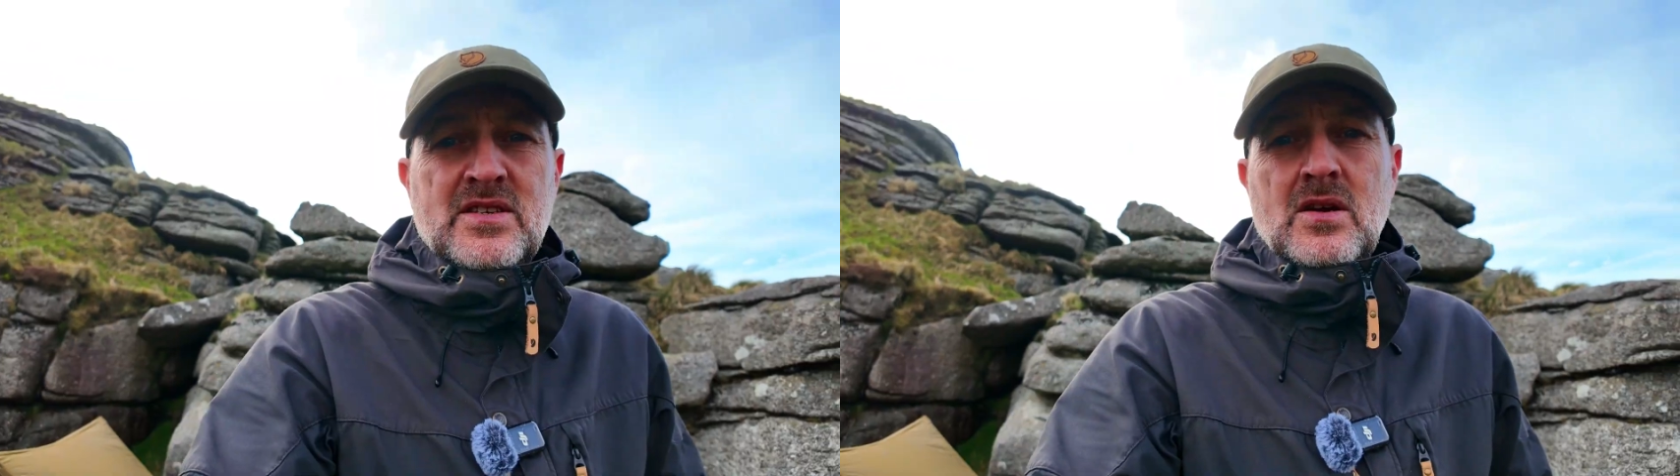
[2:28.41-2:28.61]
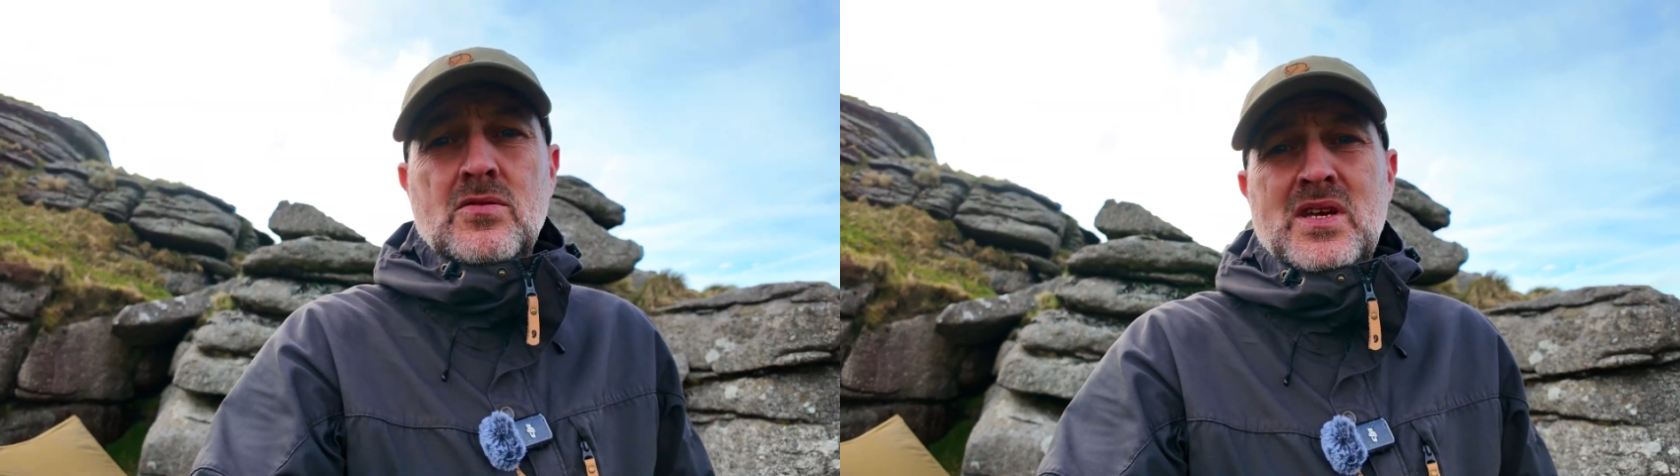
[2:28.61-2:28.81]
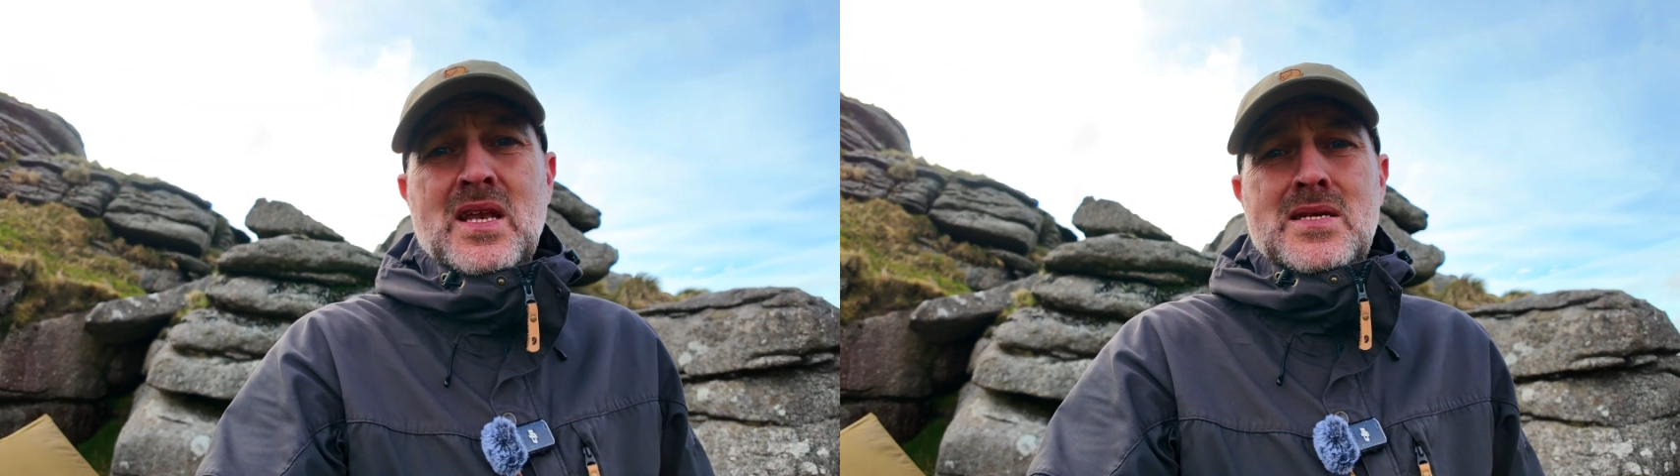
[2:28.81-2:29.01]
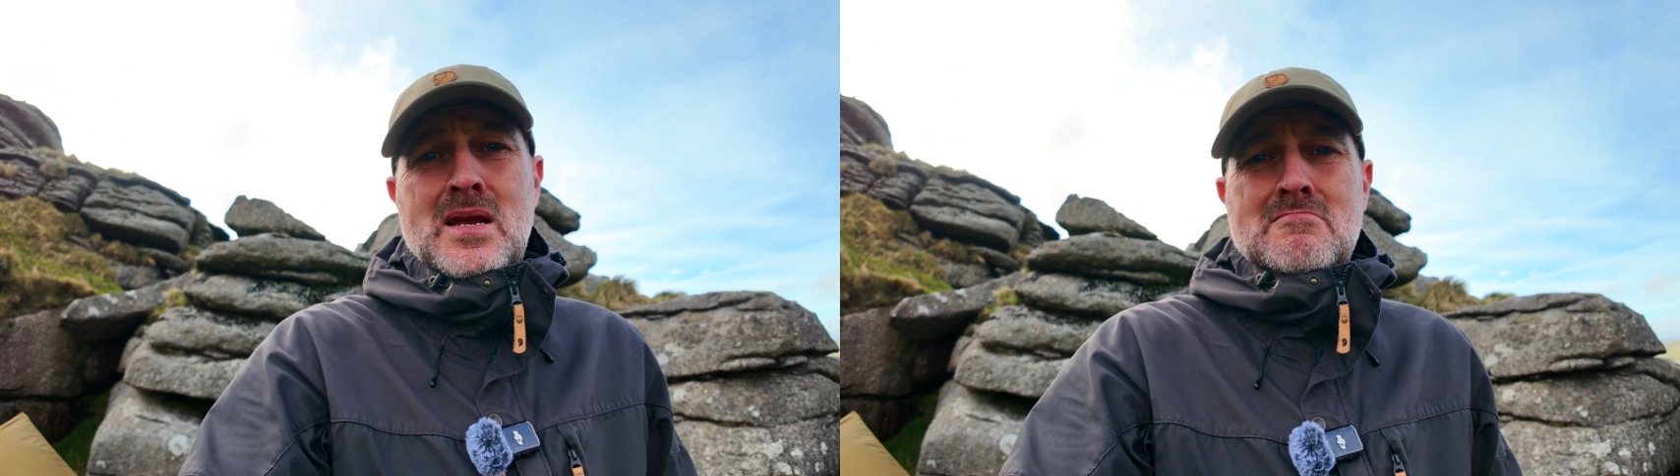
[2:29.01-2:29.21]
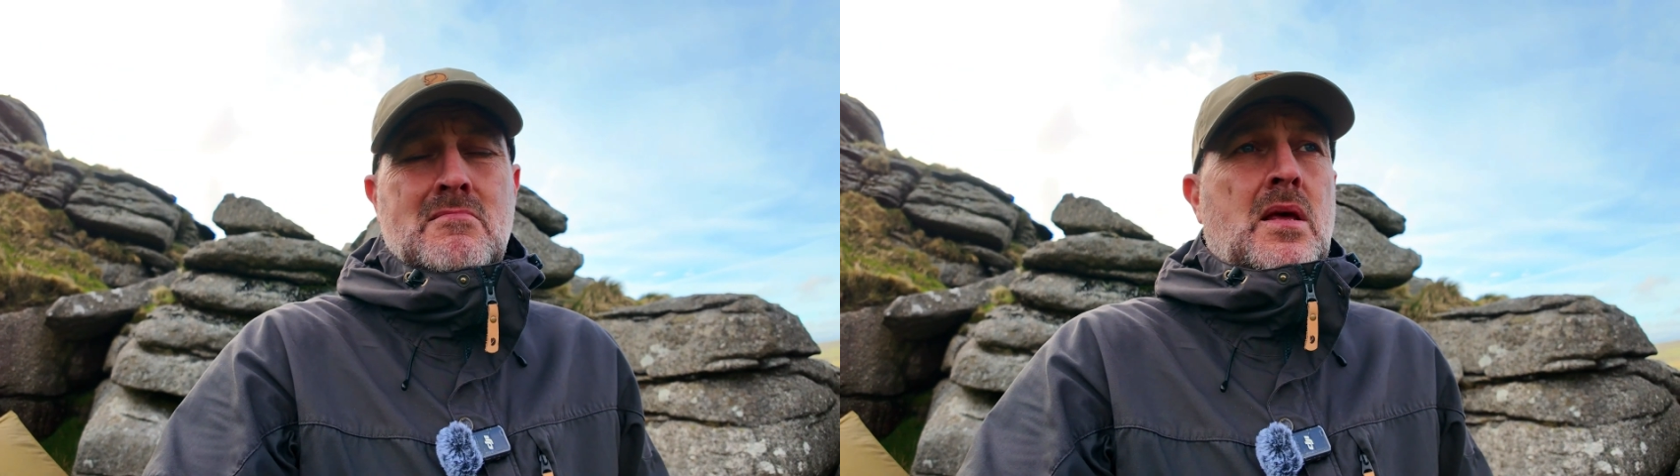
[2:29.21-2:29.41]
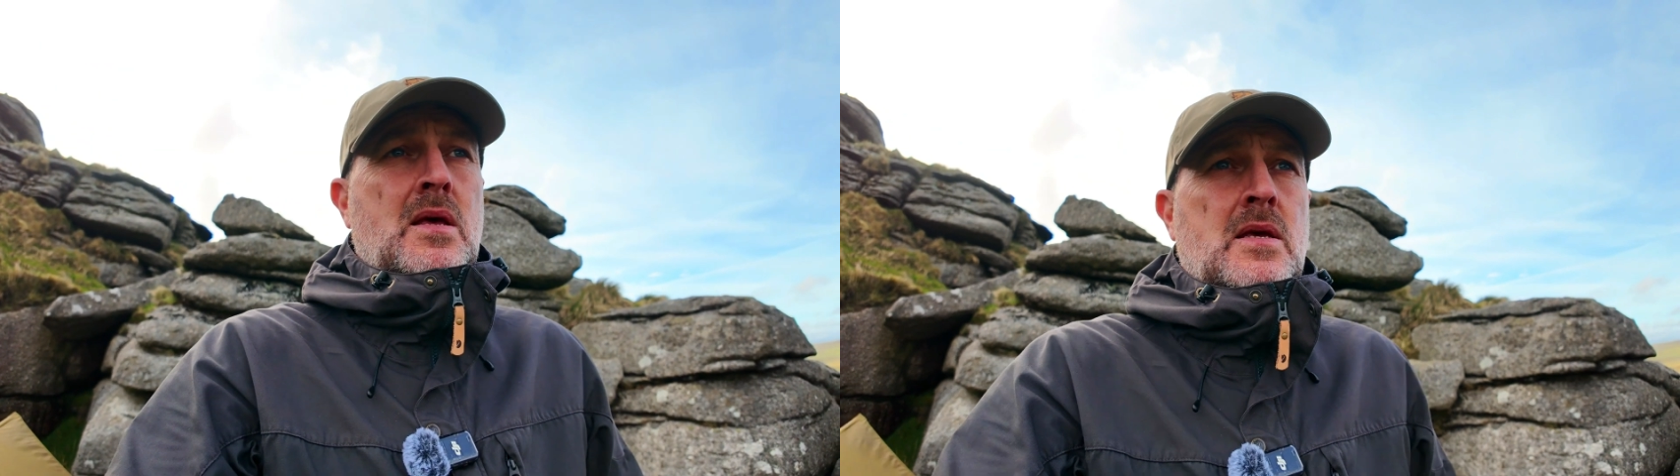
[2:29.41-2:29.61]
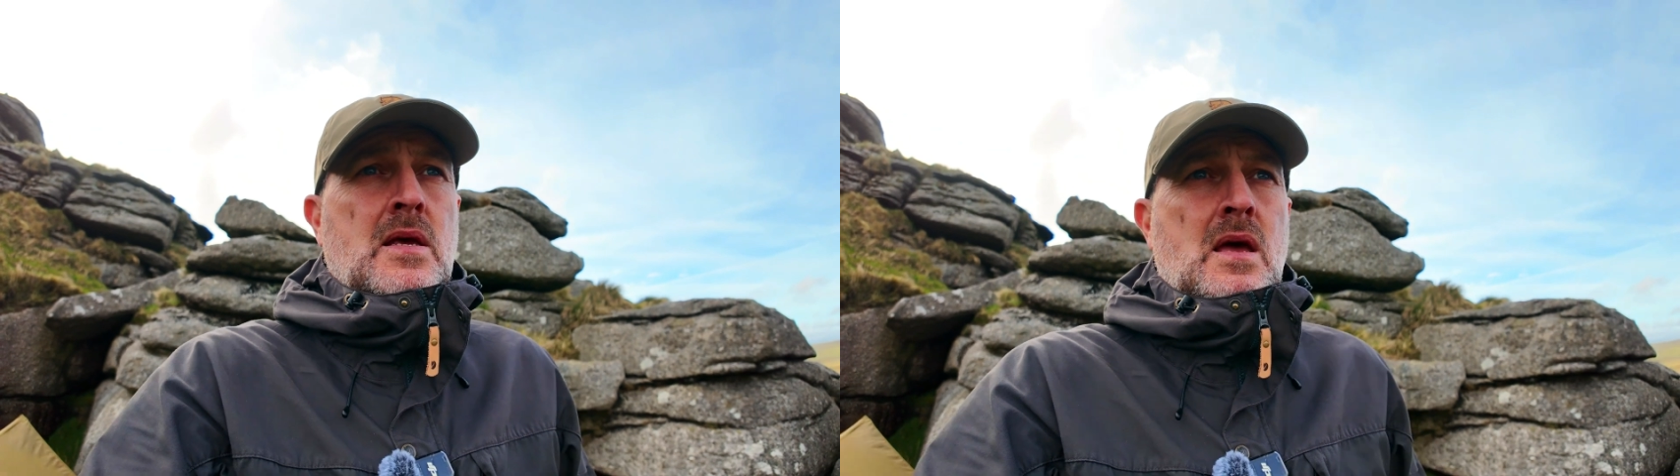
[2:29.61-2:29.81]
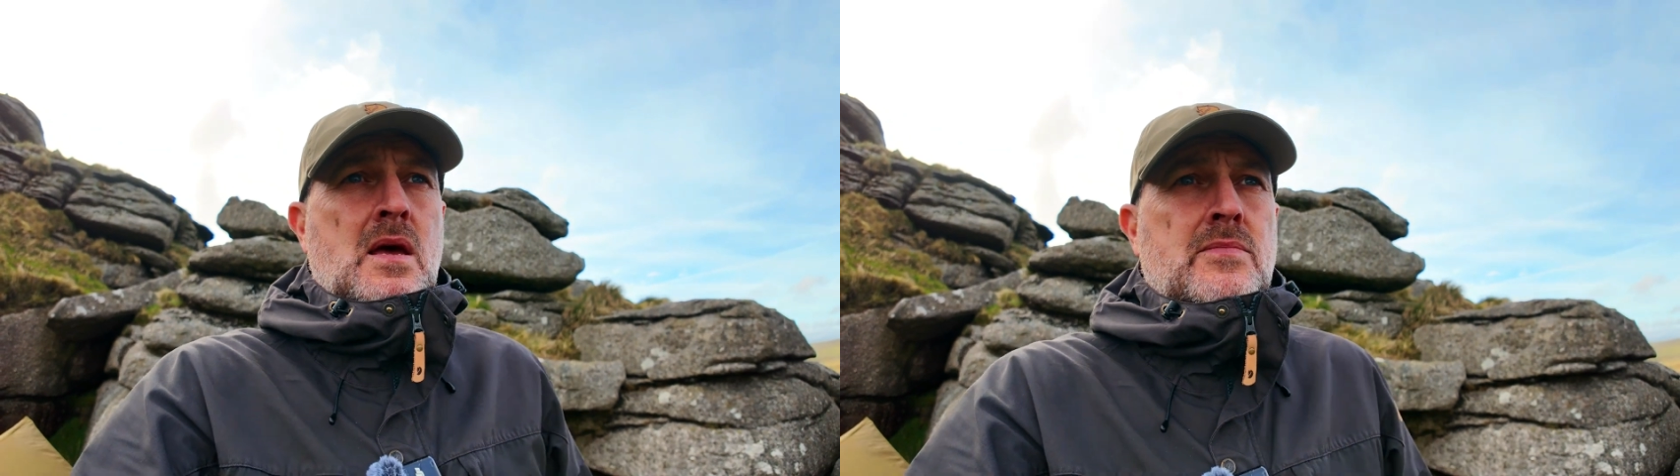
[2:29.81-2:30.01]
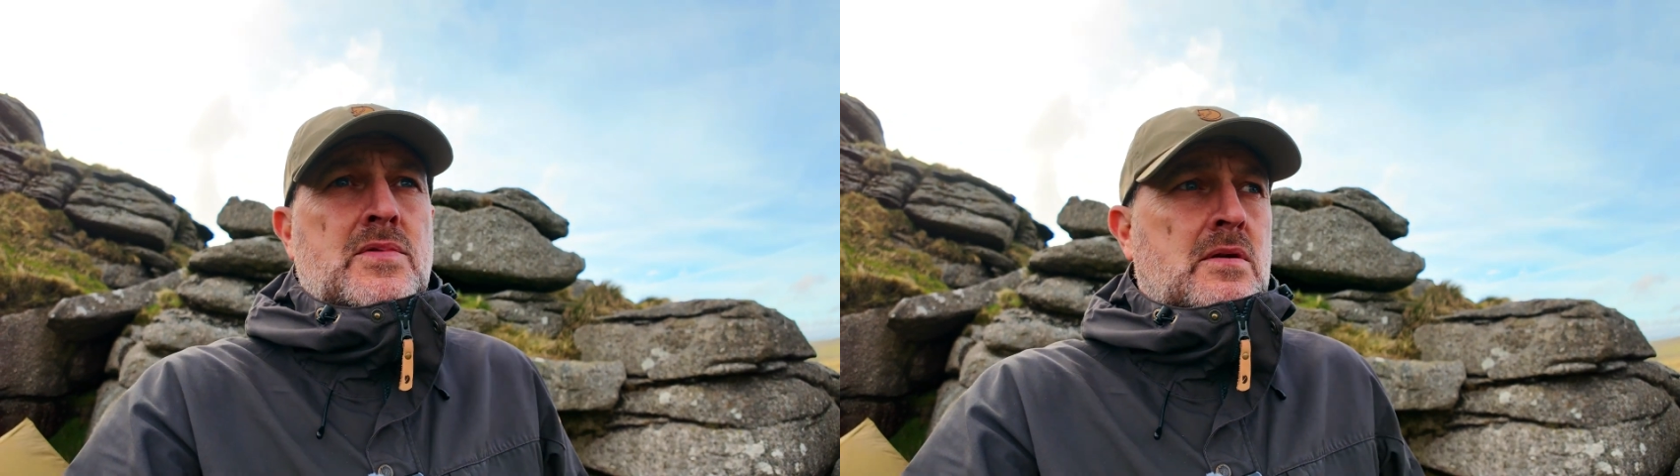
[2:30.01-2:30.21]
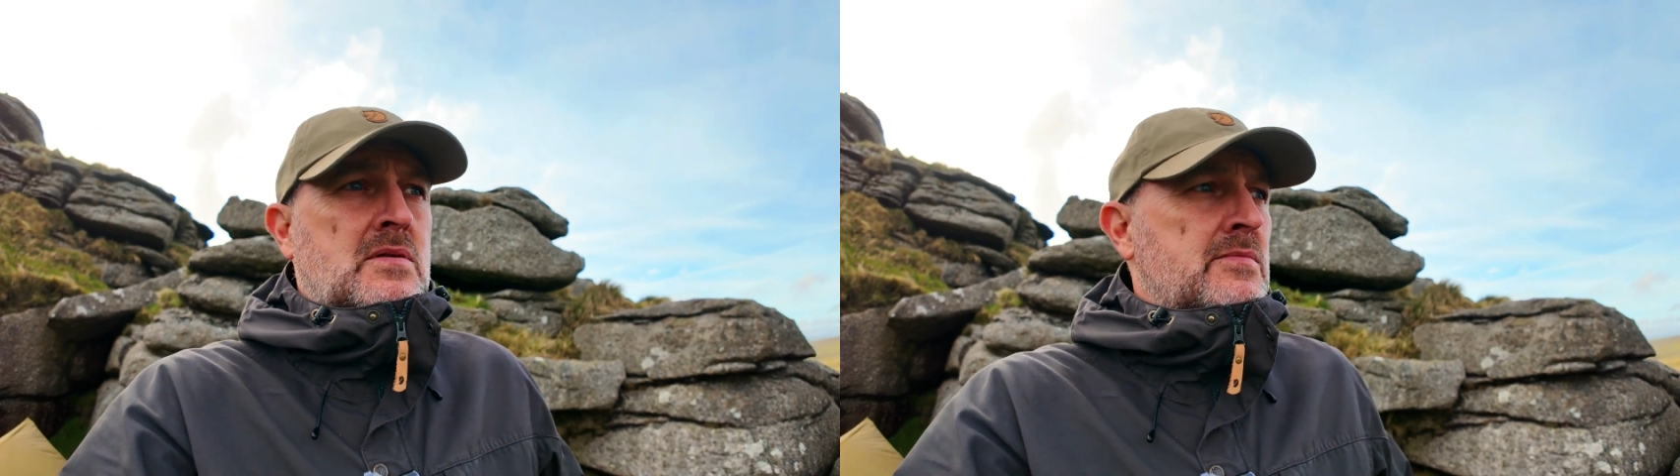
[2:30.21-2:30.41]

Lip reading: a single skin tent, so